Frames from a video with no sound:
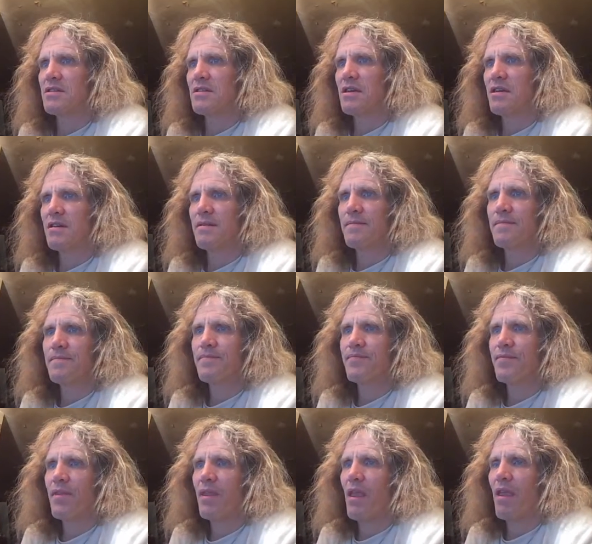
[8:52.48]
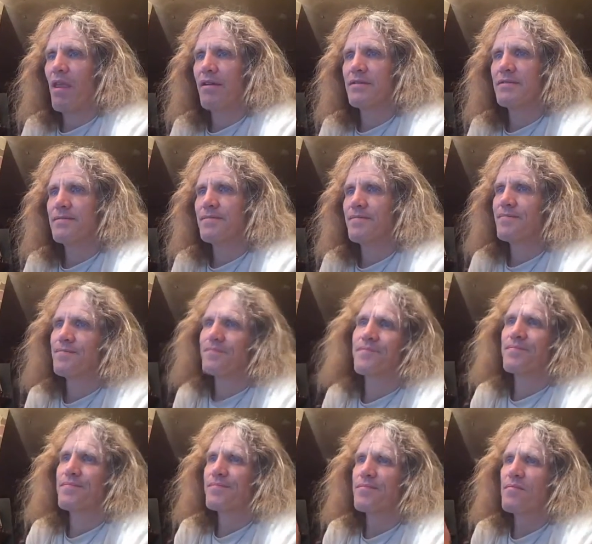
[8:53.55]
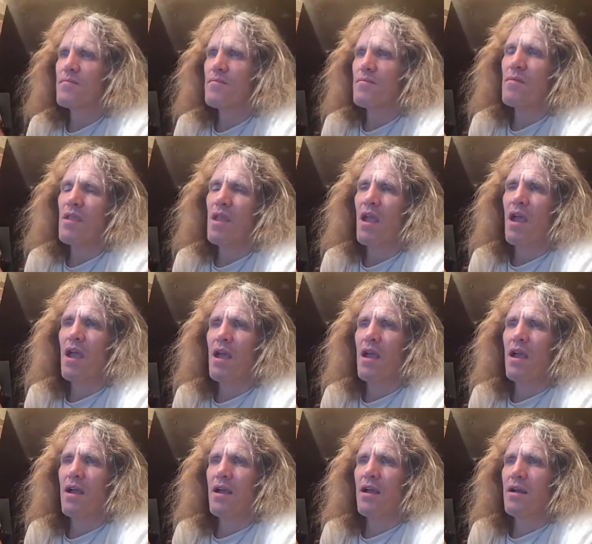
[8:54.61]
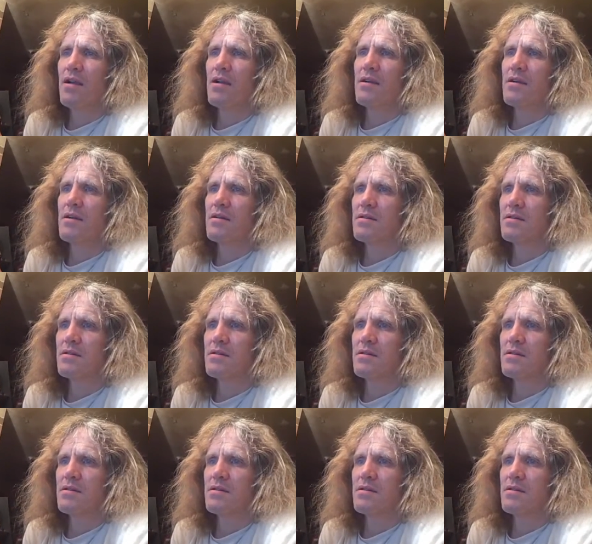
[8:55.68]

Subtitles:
(no one is talking)